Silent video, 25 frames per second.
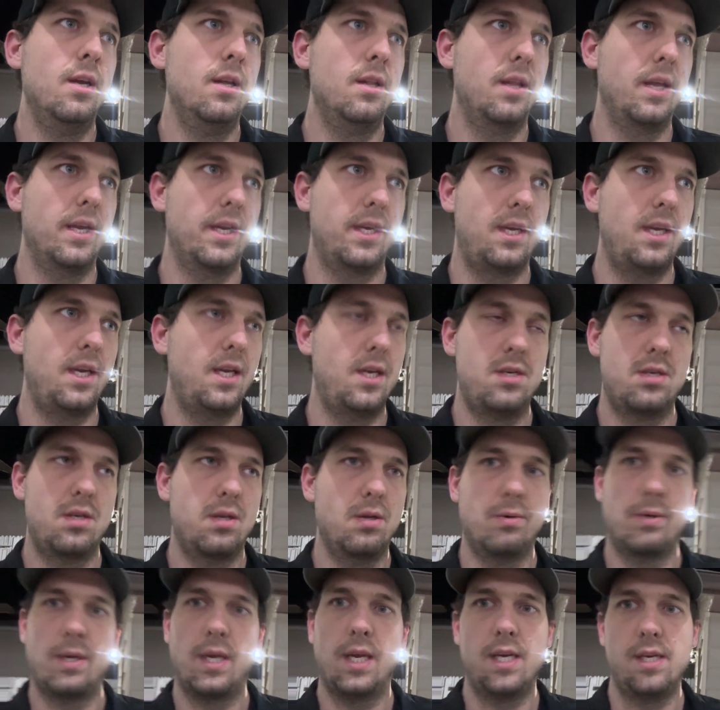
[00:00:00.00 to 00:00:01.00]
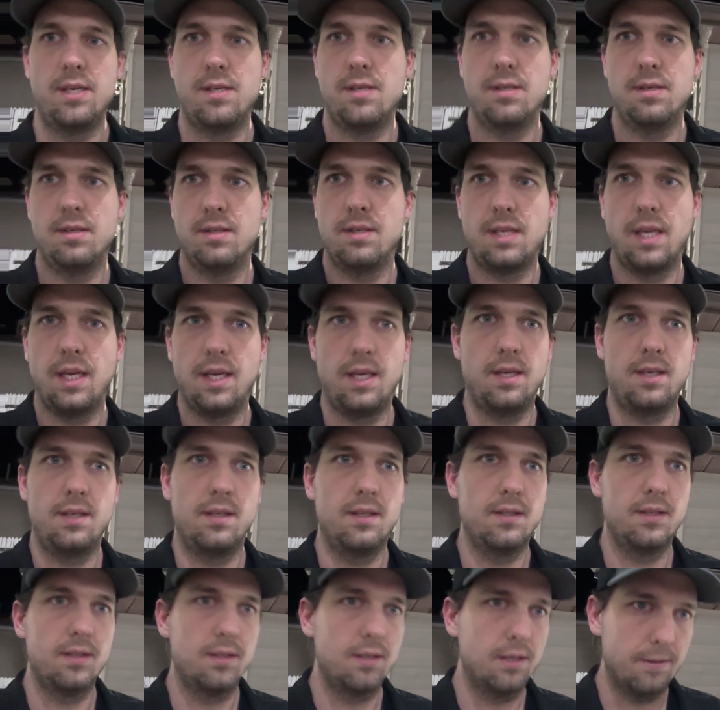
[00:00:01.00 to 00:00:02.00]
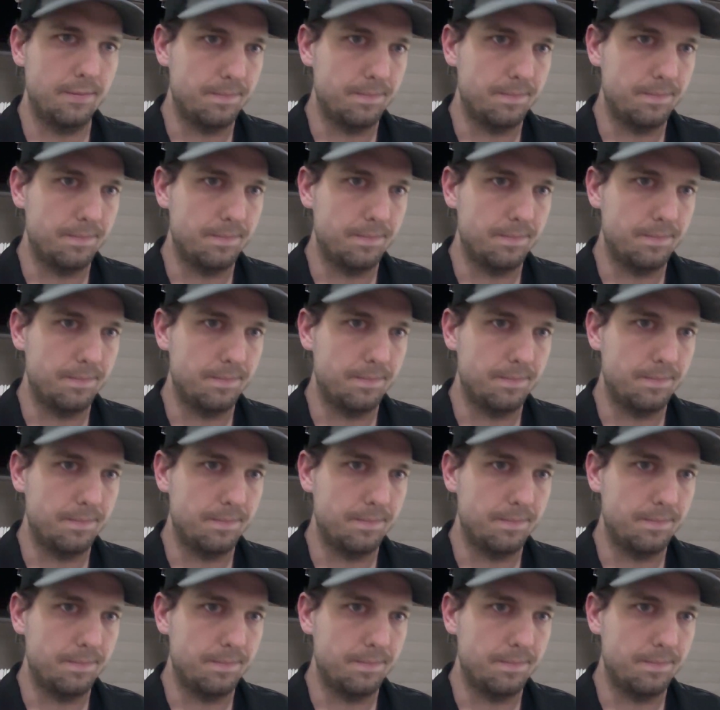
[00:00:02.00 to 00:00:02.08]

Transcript: like each location takes